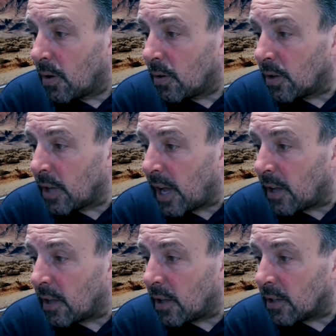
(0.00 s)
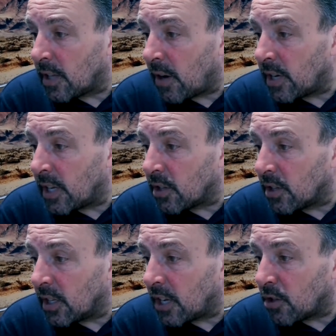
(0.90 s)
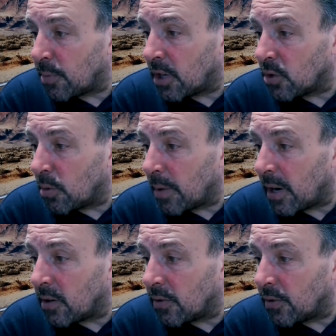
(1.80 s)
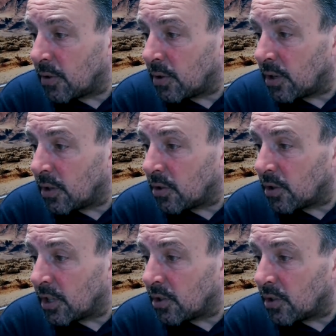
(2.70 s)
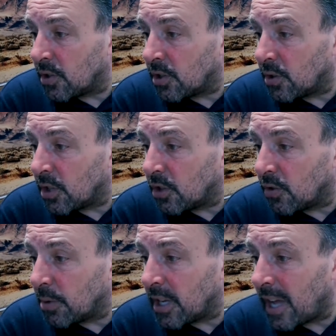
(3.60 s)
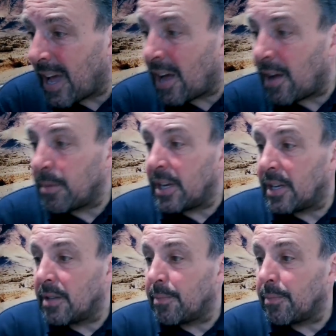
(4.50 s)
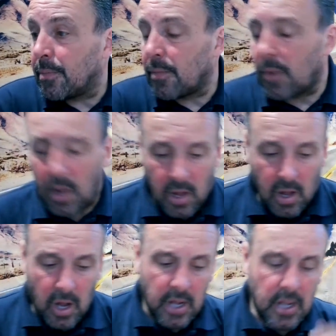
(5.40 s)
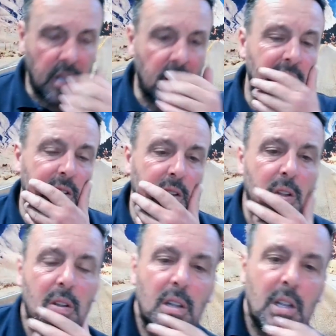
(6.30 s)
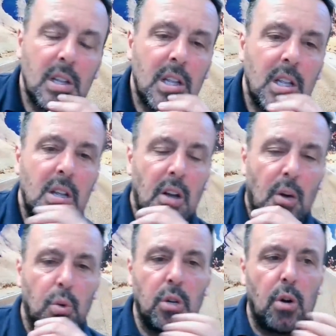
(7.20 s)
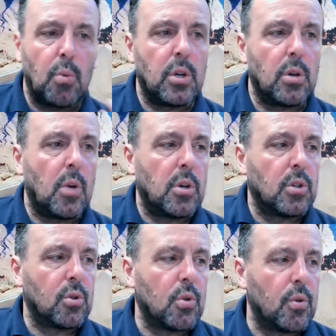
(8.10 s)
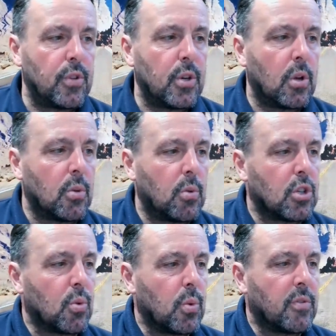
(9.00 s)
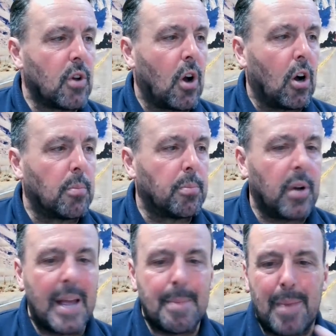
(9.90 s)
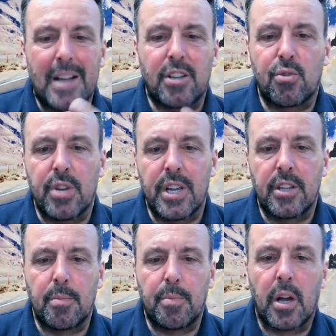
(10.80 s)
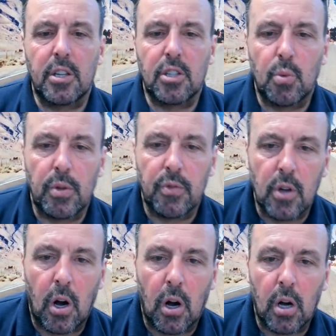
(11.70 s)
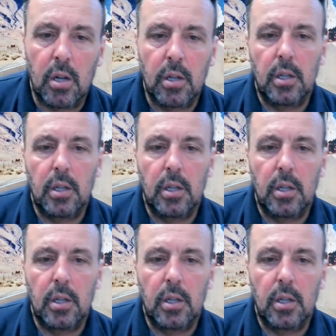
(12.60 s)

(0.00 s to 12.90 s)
Yeah, Darren S., I think electric bikes were better in a few years. The distance is still the issue. Yeah, I mean, I will do a review on the ones that we've got, but a battery in the bikes that we've got